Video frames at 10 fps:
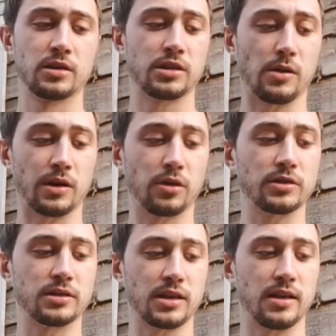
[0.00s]
So I got
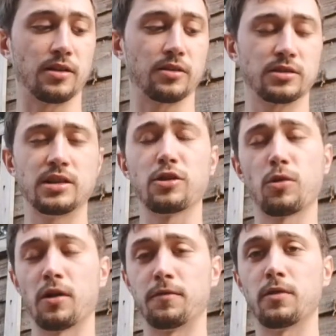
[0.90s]
to see, I got to see
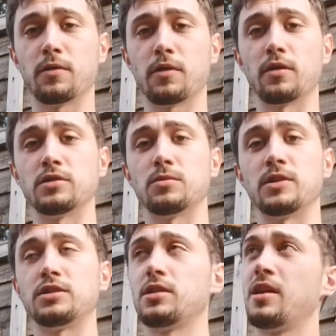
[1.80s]
quite a few of those,
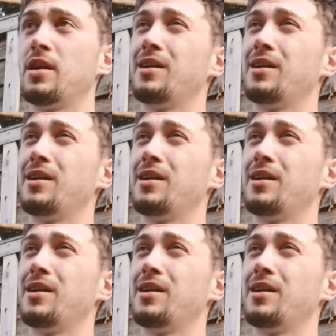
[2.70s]
which